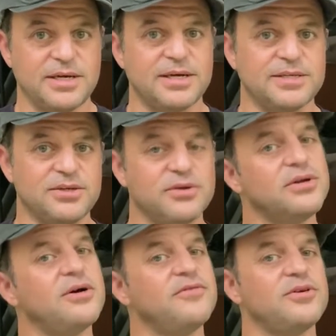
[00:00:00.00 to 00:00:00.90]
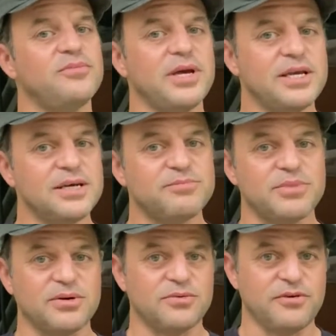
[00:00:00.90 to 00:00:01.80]
I don't know if it'll make it,
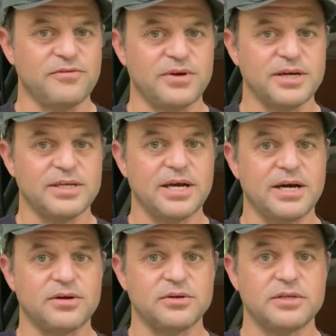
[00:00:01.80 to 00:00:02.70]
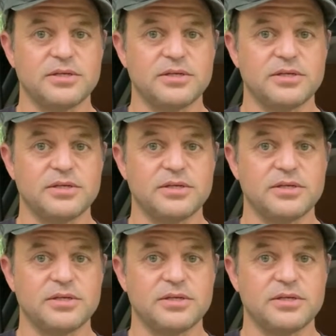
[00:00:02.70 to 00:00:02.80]
but we'll find out.